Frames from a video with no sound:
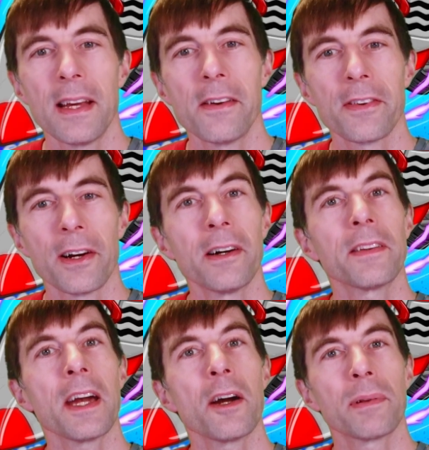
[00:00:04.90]

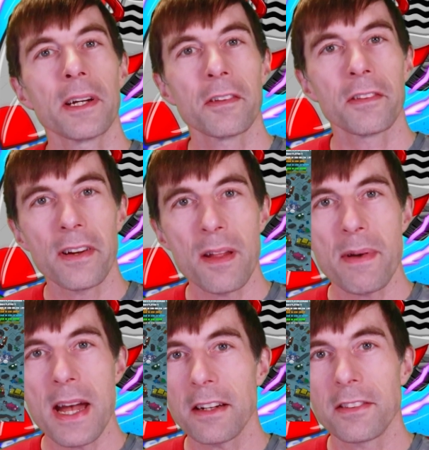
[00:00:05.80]
overhauled how players join a
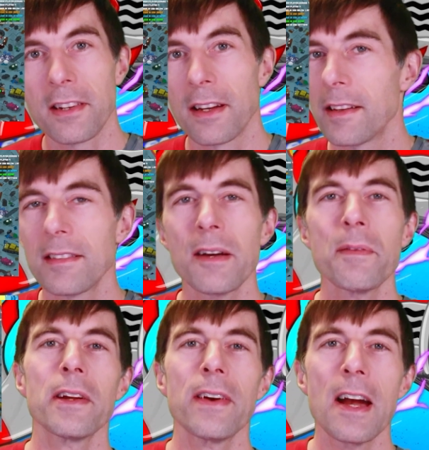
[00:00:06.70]
match, some
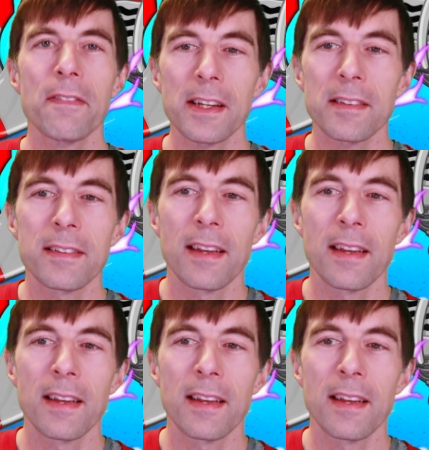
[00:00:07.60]
of the graphics,